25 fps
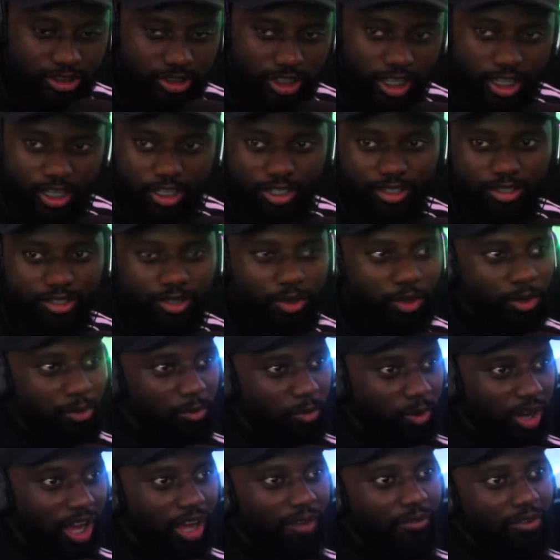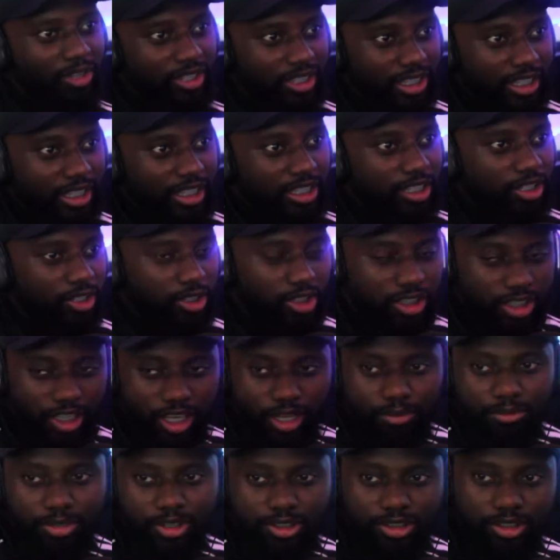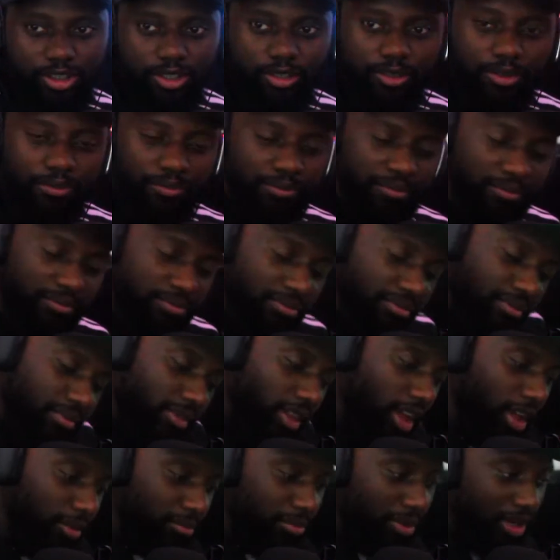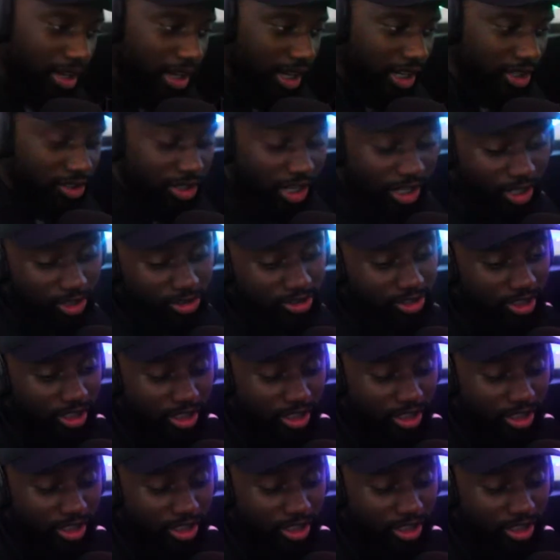and whatever lean. And you get me. So But like you said,